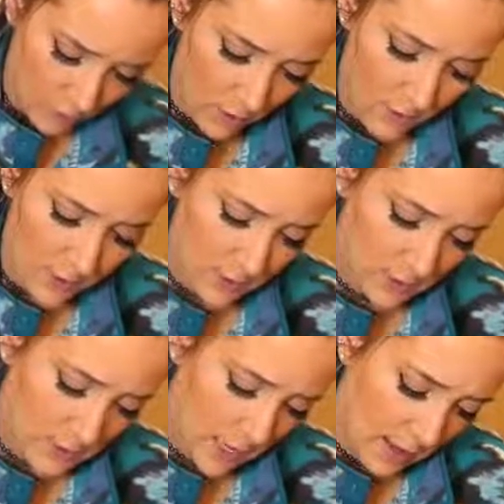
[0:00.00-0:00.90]
from? And I'll
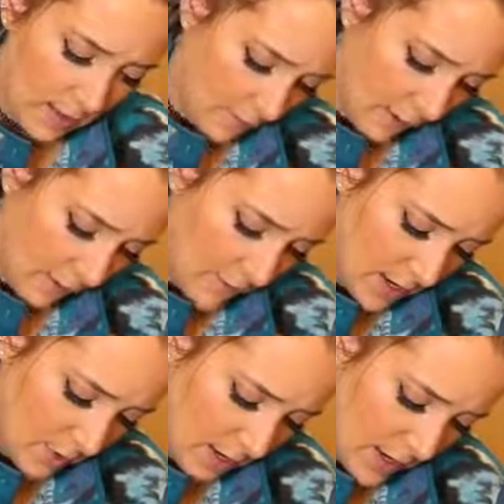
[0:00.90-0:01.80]
say
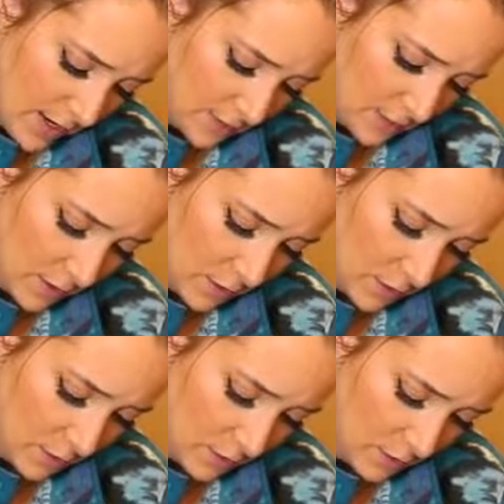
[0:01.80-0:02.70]
5-Minute Crafts on
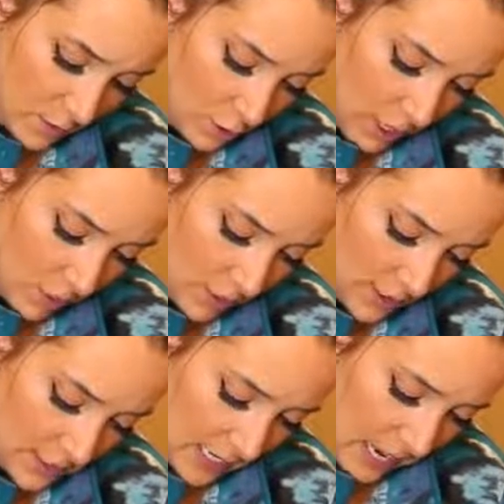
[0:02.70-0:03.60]
YouTube, the channel
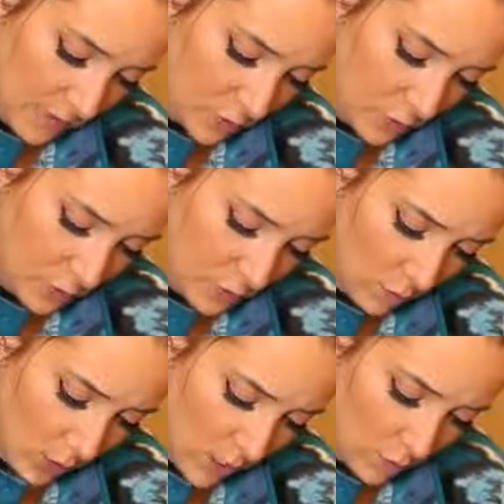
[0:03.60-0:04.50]
that scams you into
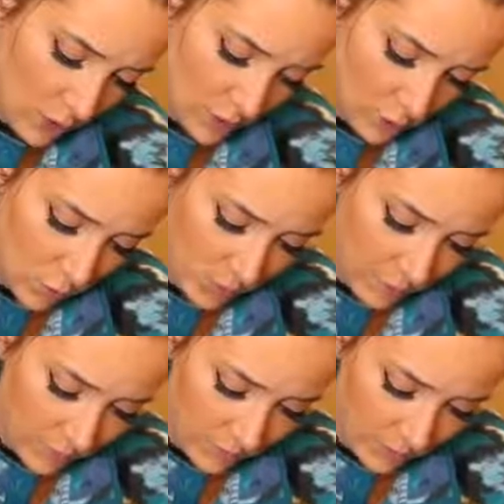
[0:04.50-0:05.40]
watching 12
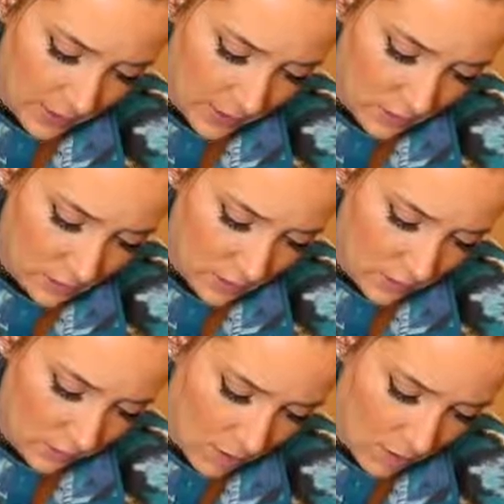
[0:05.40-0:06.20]
of their videos in a